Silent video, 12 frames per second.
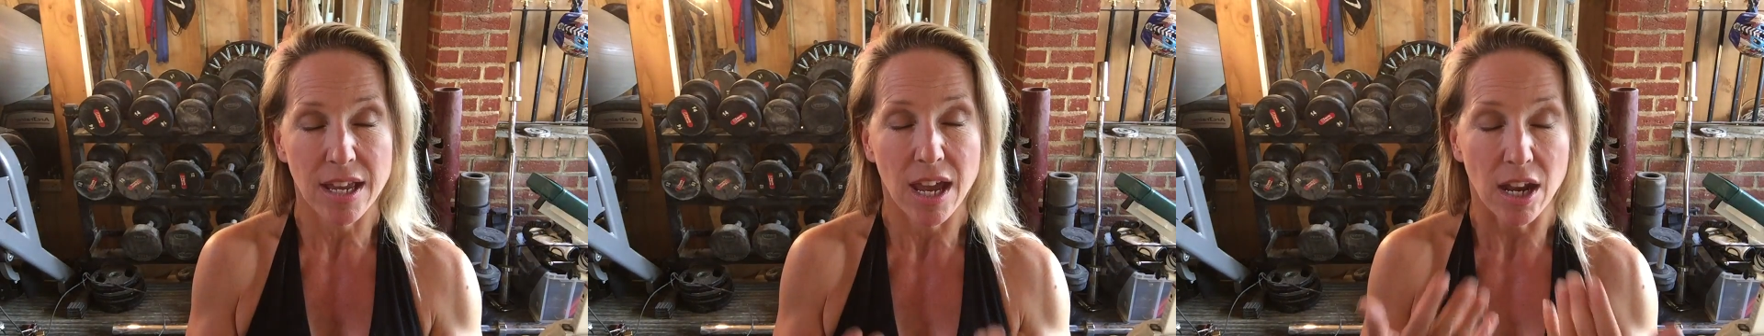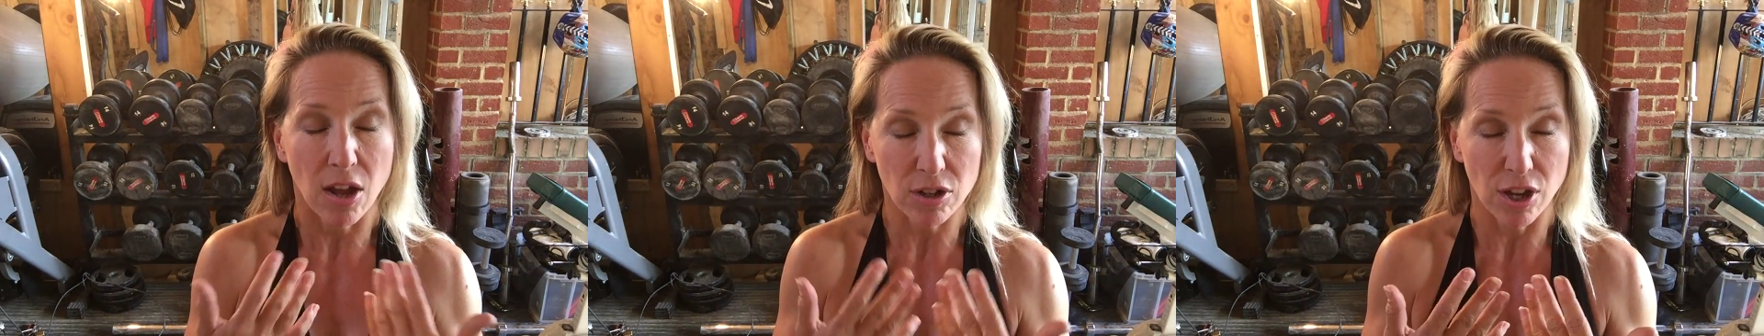
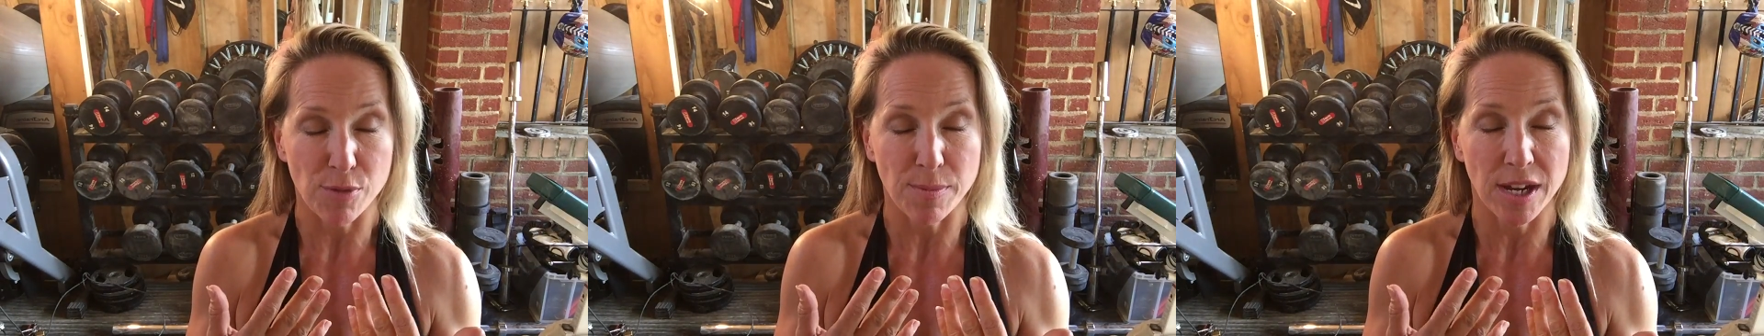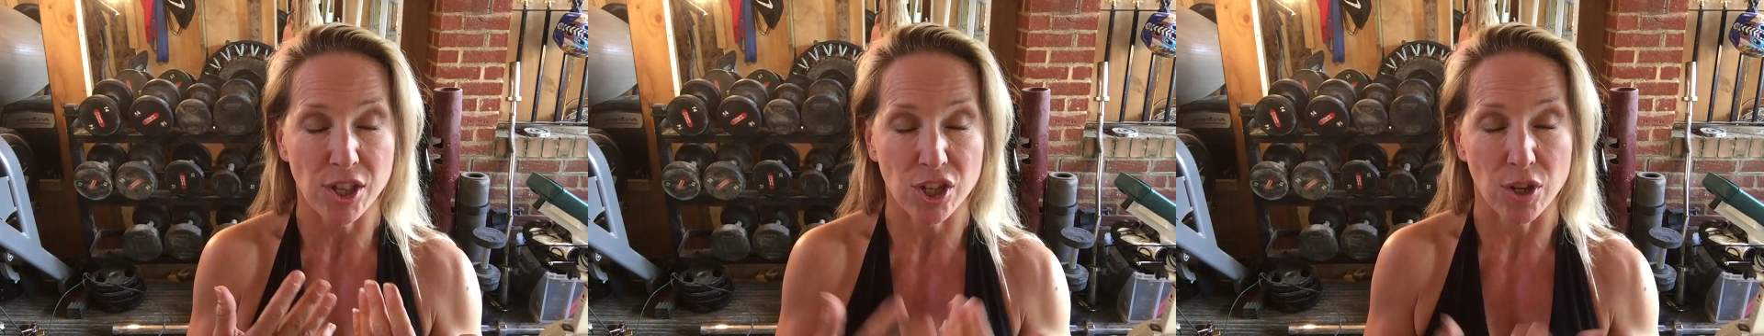and I'll close
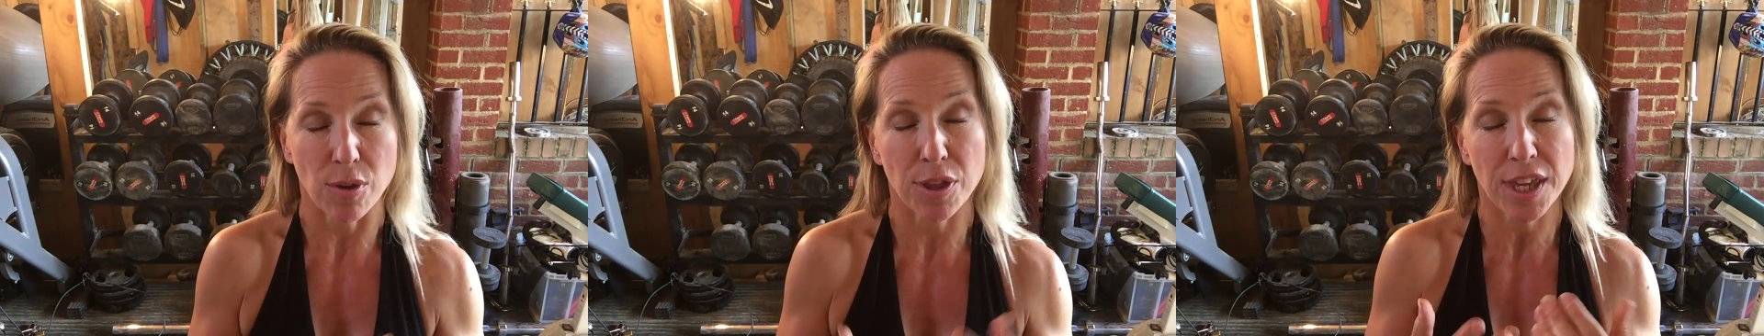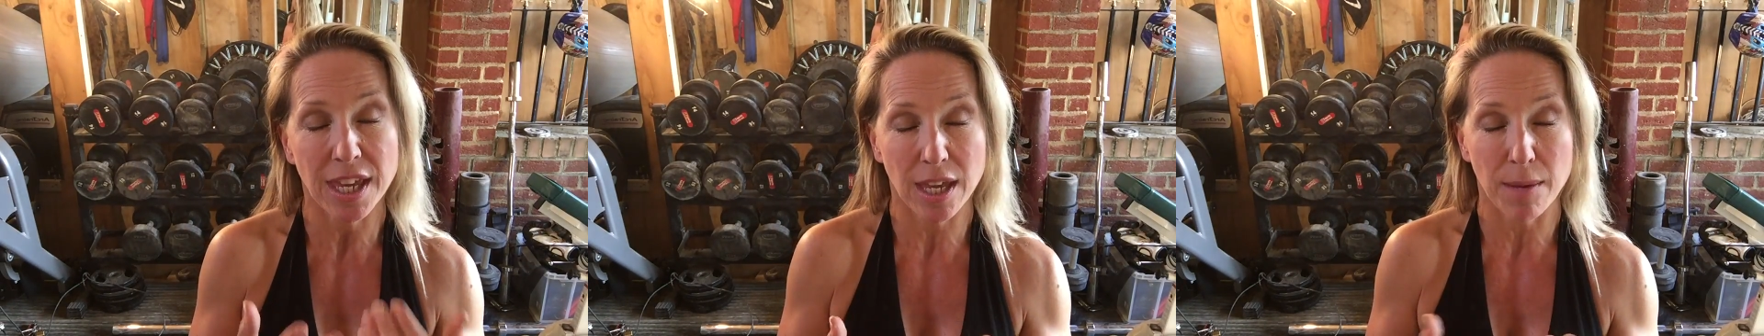my eyes too,
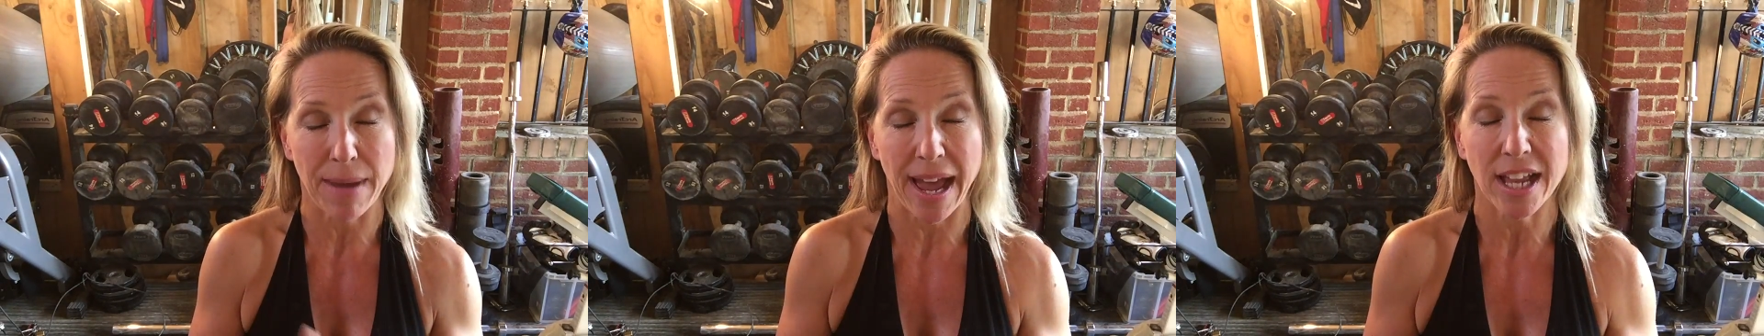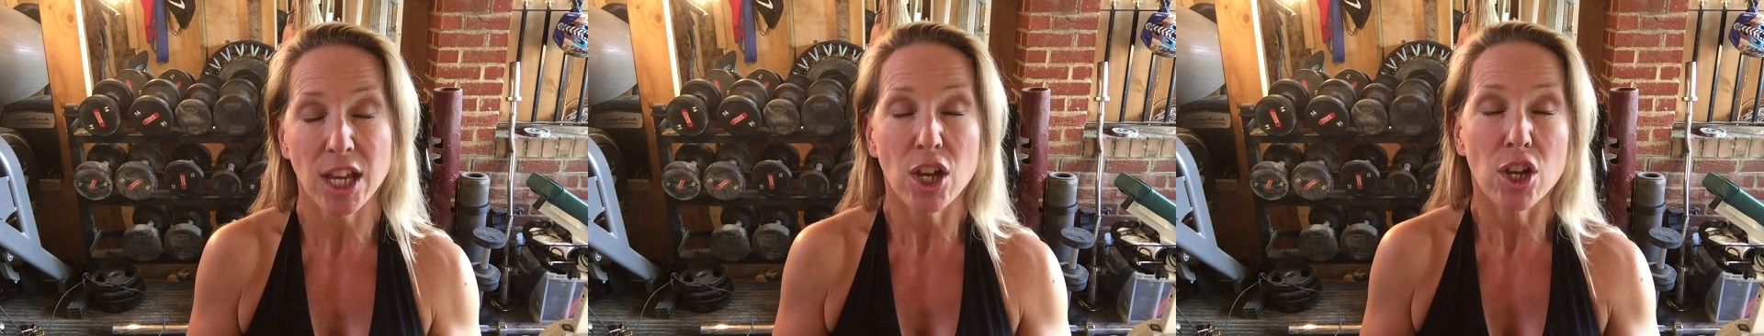thinking
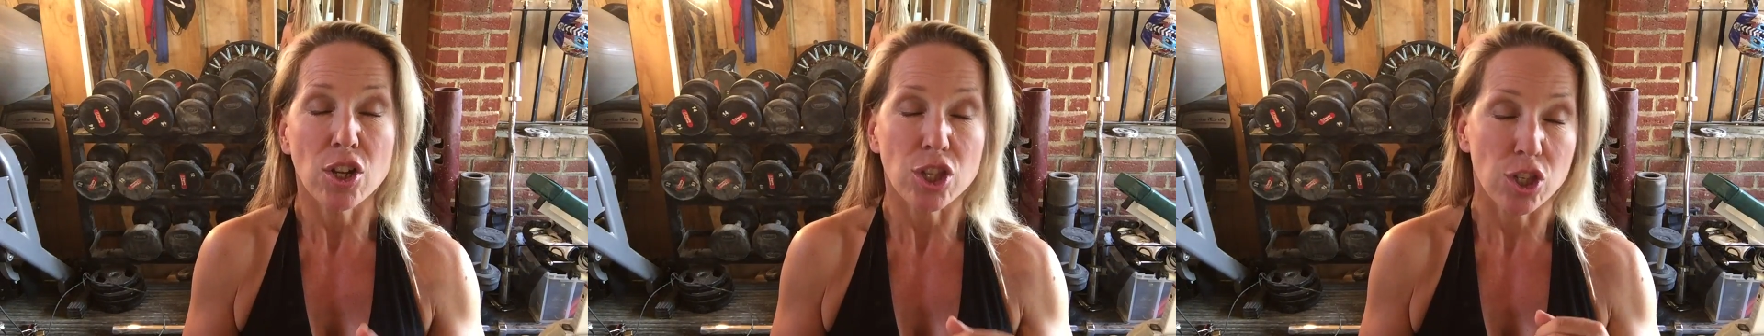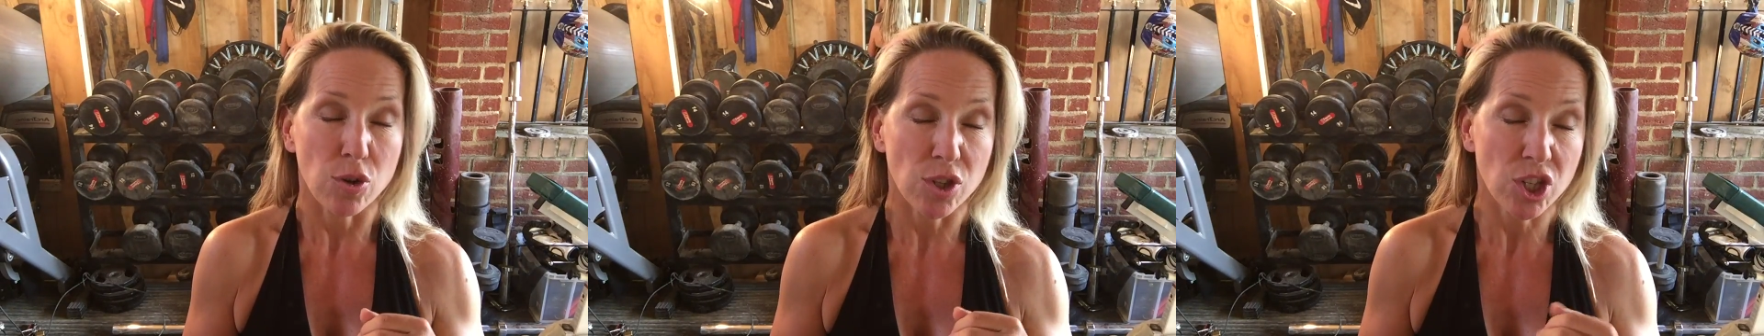back to